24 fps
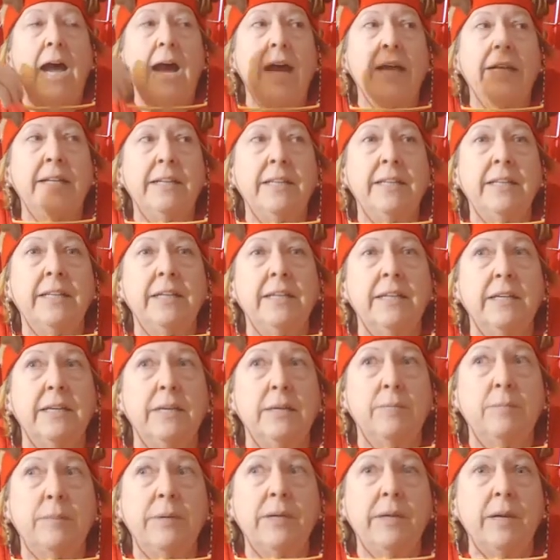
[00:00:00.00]
I did the
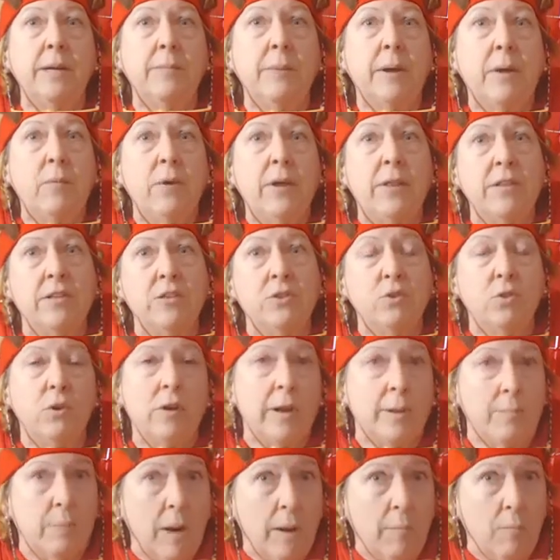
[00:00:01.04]
uh, pickup. I went in the store
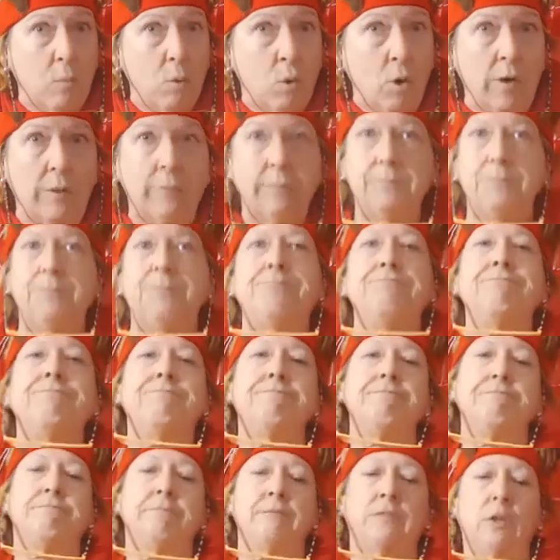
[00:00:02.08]
and I bought more.
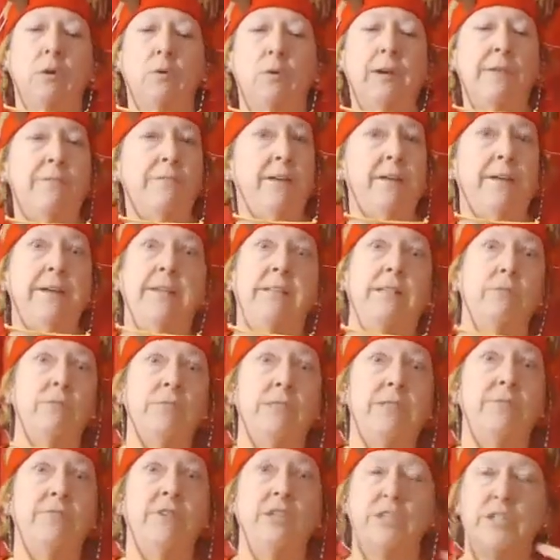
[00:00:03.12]
When I found out it
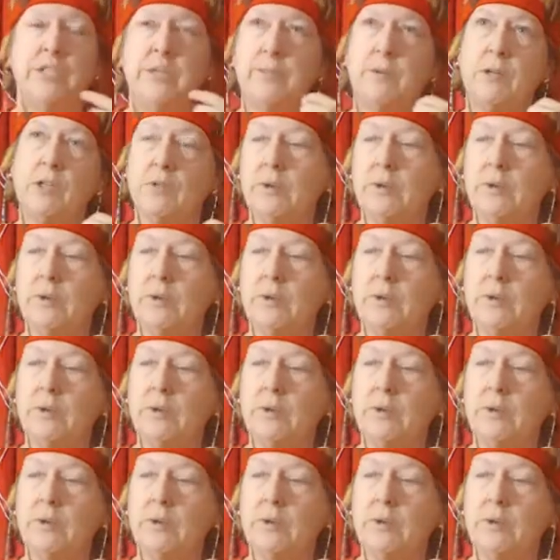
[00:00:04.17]
was even cheaper.